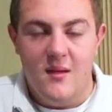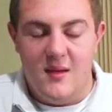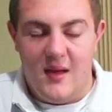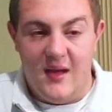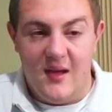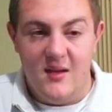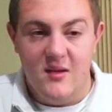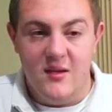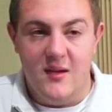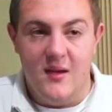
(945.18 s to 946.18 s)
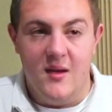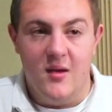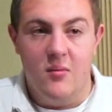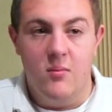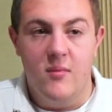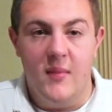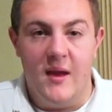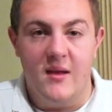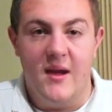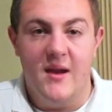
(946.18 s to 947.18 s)
And
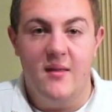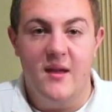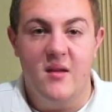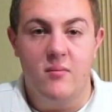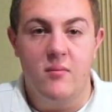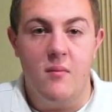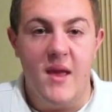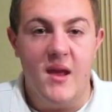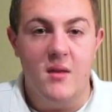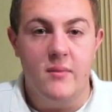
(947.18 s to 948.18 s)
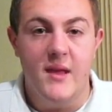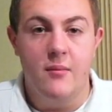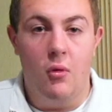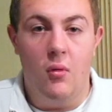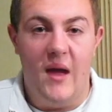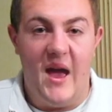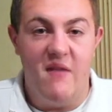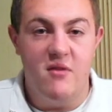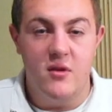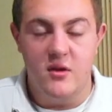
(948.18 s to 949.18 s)
kind of like making people
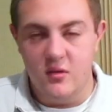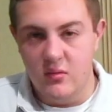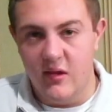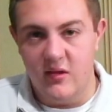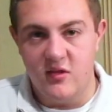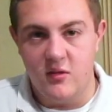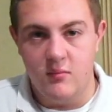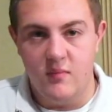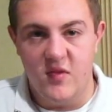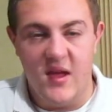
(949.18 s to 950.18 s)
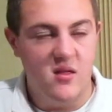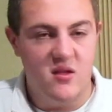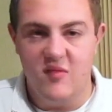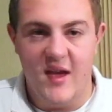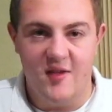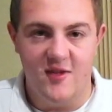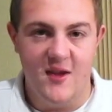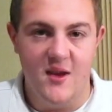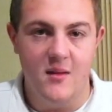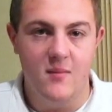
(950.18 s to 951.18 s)
having to do this, take this
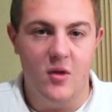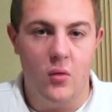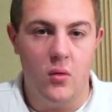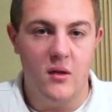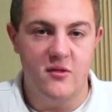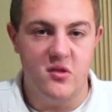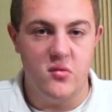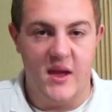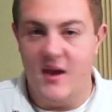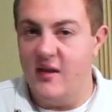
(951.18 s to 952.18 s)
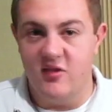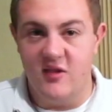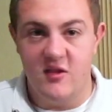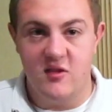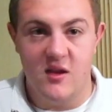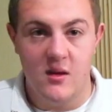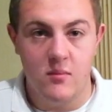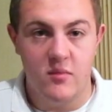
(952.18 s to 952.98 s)
vaccine, or else you can't exist in